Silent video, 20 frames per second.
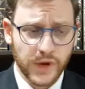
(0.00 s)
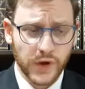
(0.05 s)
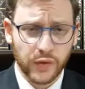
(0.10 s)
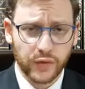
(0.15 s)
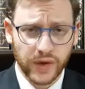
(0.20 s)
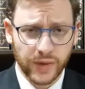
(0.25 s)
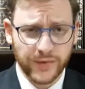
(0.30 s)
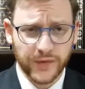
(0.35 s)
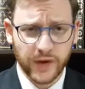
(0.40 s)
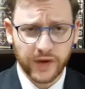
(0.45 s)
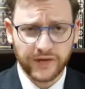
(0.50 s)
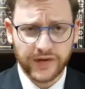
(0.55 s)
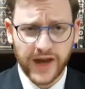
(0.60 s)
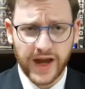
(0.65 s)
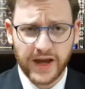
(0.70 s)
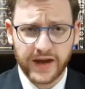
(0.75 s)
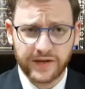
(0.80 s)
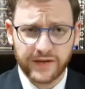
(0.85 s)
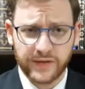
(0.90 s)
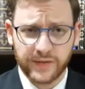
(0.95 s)
rips off the
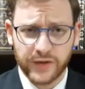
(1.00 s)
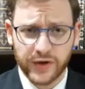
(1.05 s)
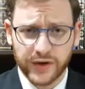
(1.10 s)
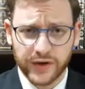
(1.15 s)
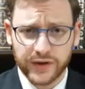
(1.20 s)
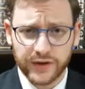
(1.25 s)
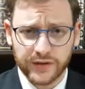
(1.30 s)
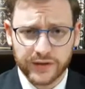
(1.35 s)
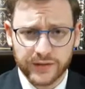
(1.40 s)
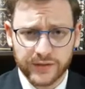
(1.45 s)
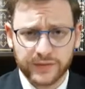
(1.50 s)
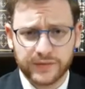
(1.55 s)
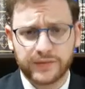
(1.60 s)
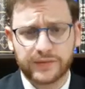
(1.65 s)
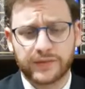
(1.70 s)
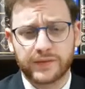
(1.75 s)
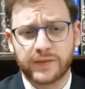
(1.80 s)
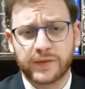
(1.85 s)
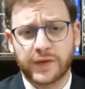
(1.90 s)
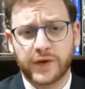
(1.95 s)
head of the bird.
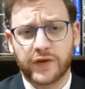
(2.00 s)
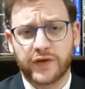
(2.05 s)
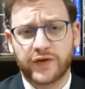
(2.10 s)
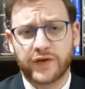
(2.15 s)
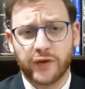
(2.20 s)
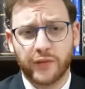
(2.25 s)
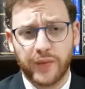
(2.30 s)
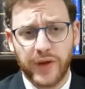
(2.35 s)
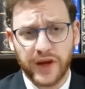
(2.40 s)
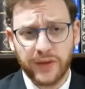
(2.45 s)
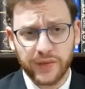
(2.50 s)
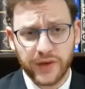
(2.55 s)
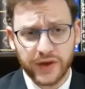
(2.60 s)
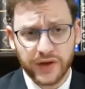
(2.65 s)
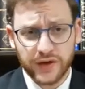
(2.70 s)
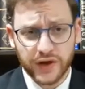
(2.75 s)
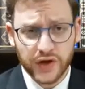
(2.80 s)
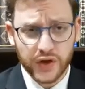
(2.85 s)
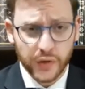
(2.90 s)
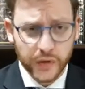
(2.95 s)
So maybe
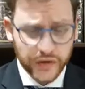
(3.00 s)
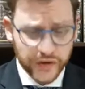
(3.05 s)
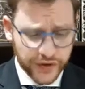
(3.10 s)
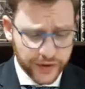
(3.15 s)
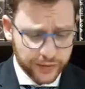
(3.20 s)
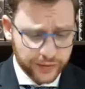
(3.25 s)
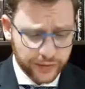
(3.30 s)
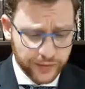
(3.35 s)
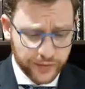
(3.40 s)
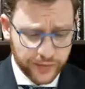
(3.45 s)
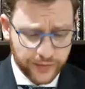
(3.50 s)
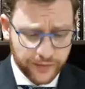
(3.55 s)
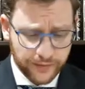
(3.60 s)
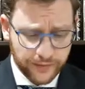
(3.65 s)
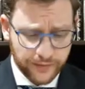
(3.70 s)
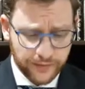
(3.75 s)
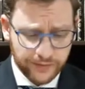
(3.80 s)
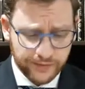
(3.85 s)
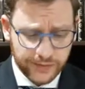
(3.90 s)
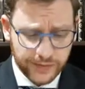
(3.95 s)
the kusim
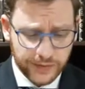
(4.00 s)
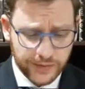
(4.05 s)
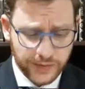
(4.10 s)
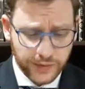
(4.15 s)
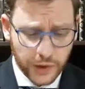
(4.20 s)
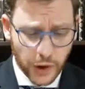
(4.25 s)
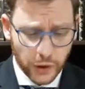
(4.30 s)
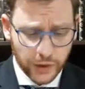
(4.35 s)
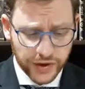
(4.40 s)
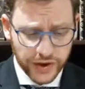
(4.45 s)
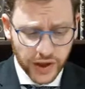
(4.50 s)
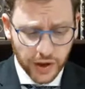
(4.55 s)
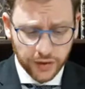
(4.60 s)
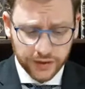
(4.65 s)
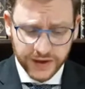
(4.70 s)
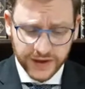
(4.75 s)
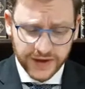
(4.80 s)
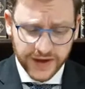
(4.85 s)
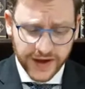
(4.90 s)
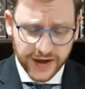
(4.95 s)
only go
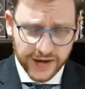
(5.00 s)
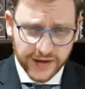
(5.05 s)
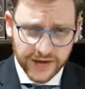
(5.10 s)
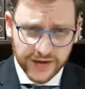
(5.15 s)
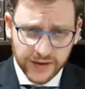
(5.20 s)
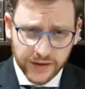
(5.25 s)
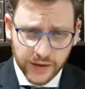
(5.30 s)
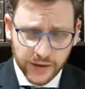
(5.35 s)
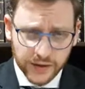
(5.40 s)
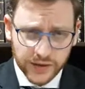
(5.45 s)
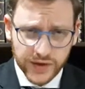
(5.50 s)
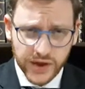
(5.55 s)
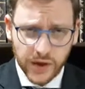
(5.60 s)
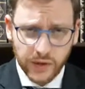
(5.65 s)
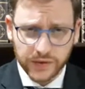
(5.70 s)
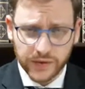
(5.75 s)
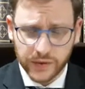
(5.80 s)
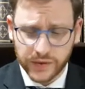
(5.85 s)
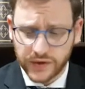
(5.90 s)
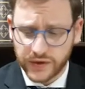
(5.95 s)
with the text, only go
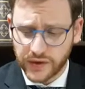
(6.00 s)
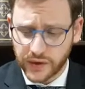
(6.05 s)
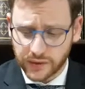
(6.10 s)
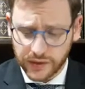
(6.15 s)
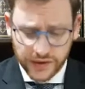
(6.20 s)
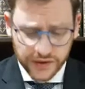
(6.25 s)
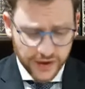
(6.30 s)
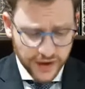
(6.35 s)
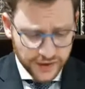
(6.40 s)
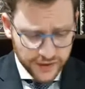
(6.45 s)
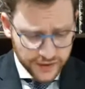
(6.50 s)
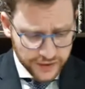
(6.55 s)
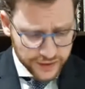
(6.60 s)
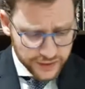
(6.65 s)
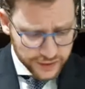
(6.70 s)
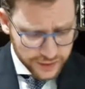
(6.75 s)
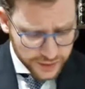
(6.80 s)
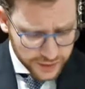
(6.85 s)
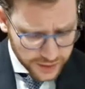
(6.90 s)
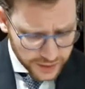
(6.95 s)
with what the Torah says.
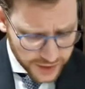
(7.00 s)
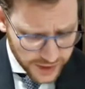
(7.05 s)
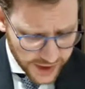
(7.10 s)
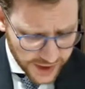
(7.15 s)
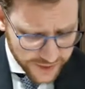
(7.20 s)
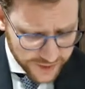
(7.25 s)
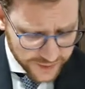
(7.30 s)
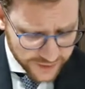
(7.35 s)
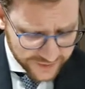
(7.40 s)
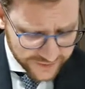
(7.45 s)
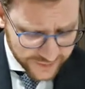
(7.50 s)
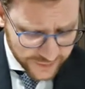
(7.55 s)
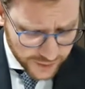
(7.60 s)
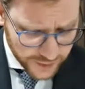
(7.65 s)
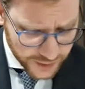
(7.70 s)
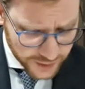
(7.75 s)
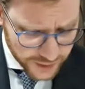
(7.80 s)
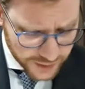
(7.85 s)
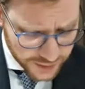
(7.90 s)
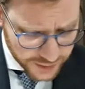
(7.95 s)
And
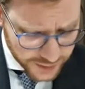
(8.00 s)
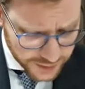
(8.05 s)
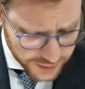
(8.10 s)
therefore,